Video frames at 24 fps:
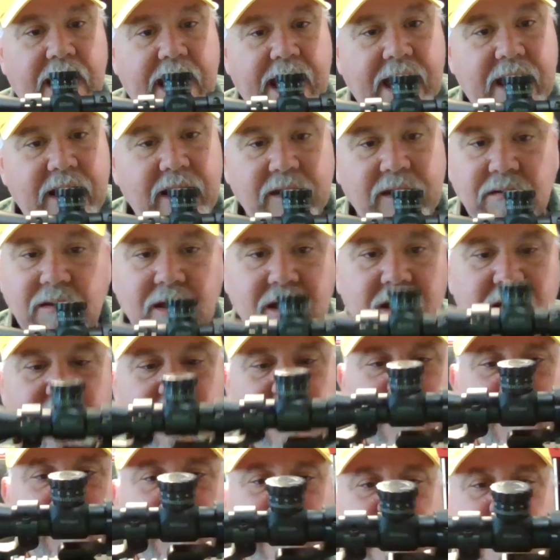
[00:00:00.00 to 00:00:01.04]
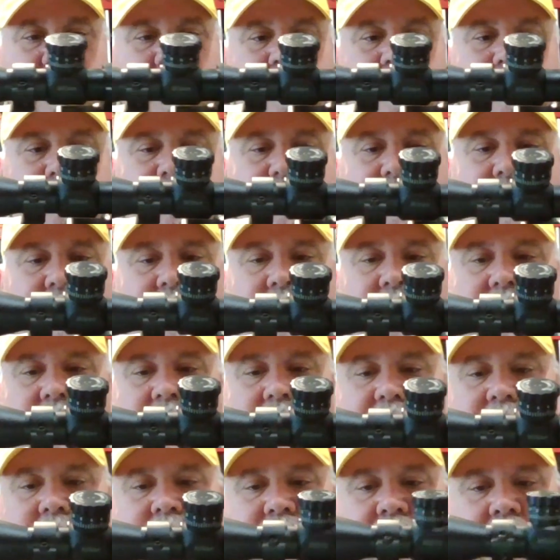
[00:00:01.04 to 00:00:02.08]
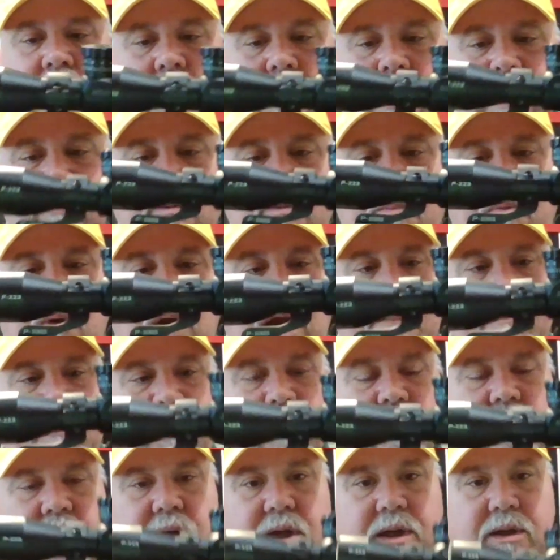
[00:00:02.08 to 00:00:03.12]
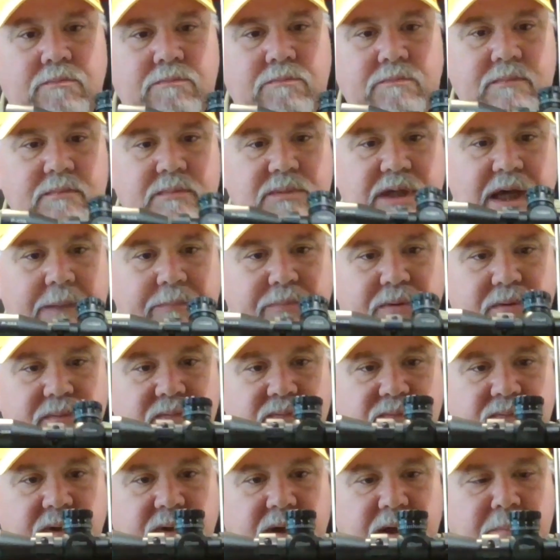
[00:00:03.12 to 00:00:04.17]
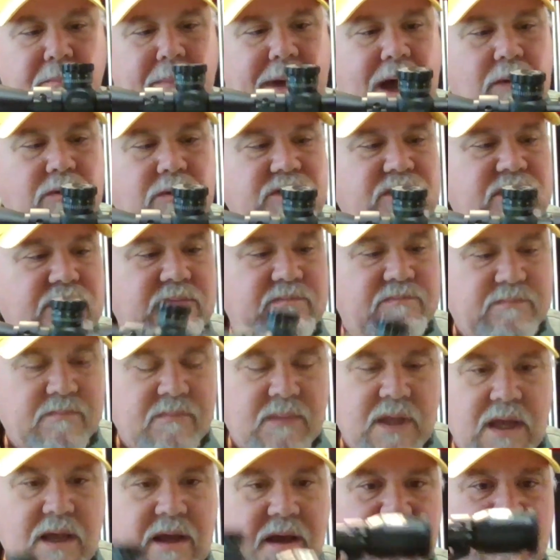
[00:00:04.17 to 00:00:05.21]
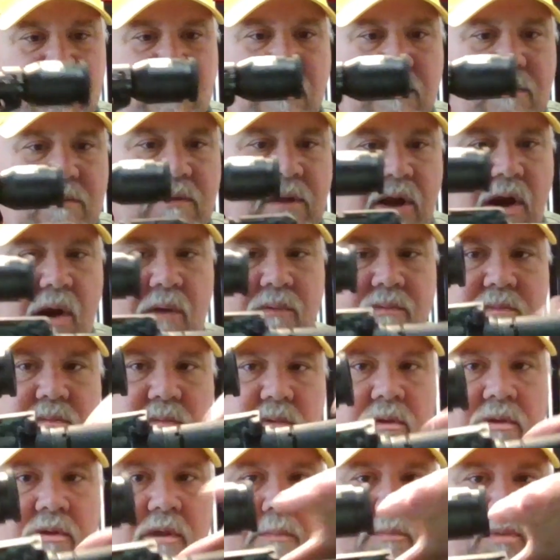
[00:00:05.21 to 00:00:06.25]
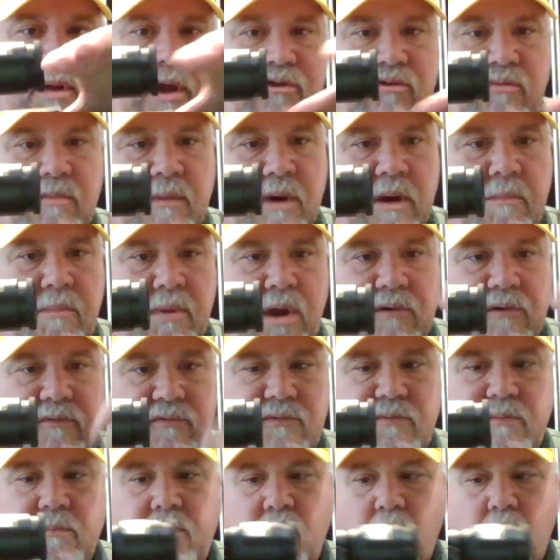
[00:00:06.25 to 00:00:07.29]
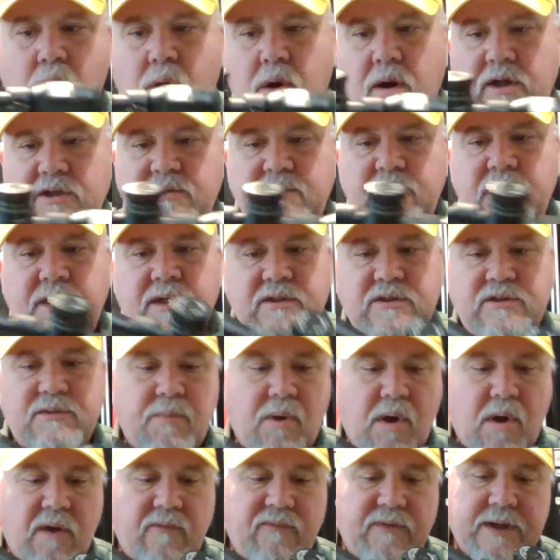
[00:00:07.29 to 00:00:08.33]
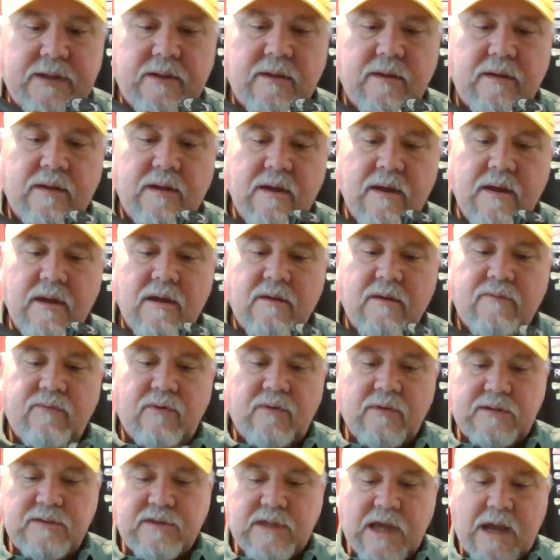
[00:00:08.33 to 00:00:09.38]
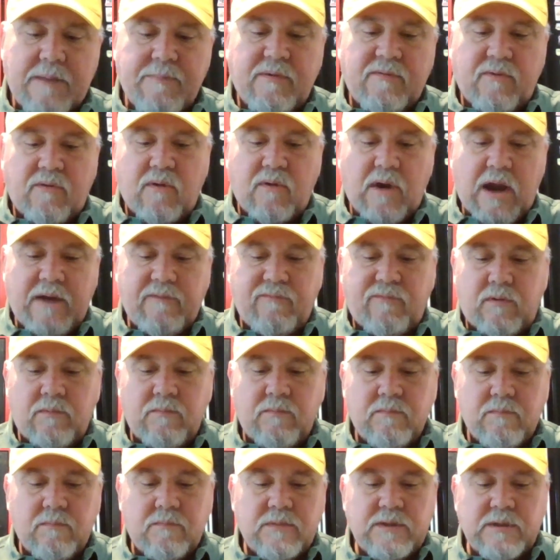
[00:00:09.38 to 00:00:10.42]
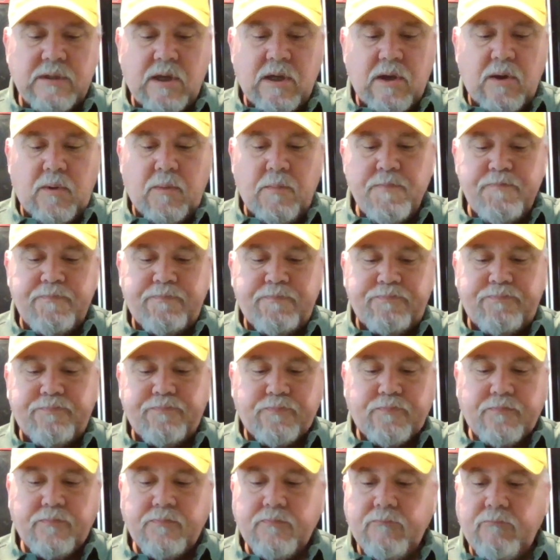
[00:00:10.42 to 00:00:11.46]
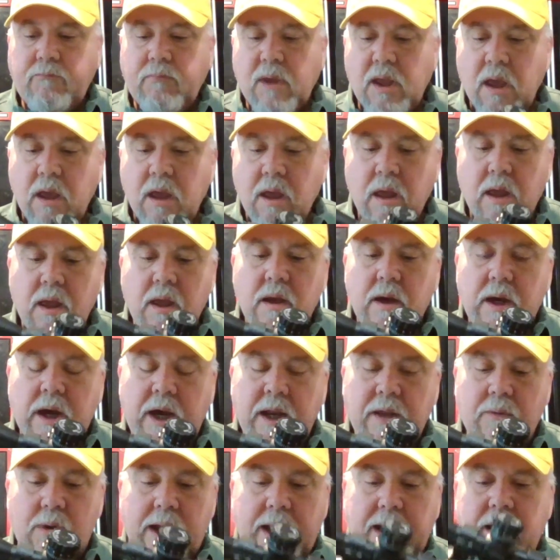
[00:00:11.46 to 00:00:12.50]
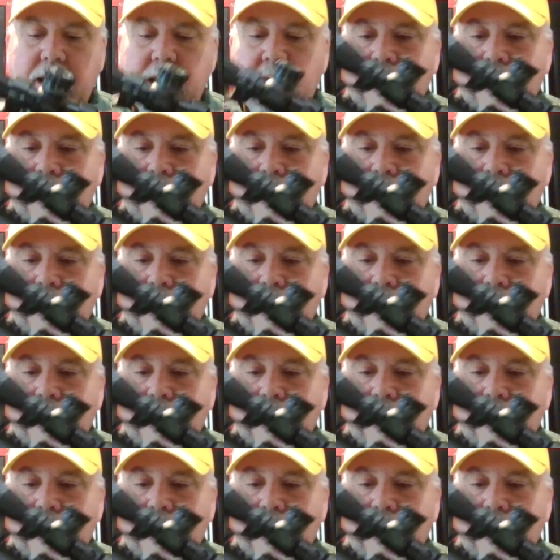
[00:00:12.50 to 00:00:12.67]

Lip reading: had it and had the proper type of mounts, and the placement above bore is perfect for this type of a rifle. So anyway,